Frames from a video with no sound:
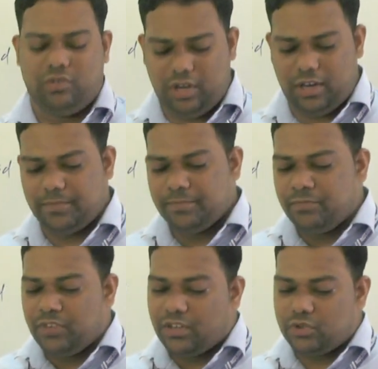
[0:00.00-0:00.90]
Okay,
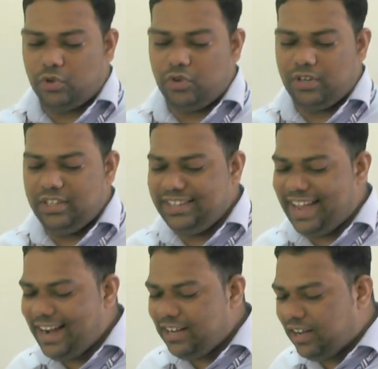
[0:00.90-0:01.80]
so in
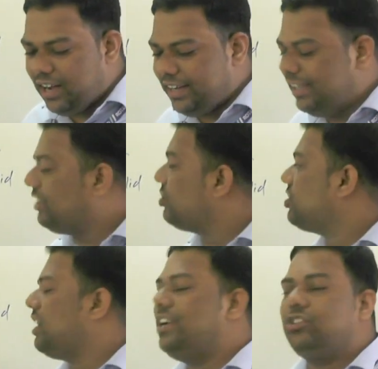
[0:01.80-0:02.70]
that, again,
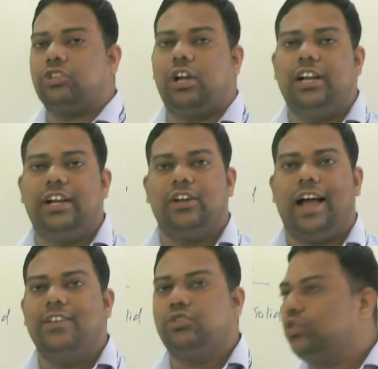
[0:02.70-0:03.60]
crystalline solid,
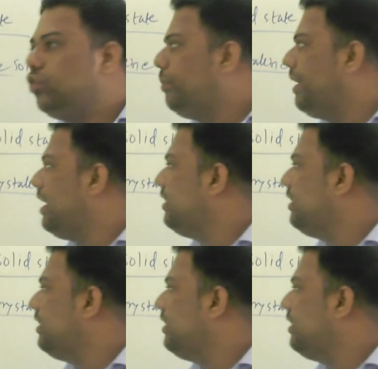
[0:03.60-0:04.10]
as you know better,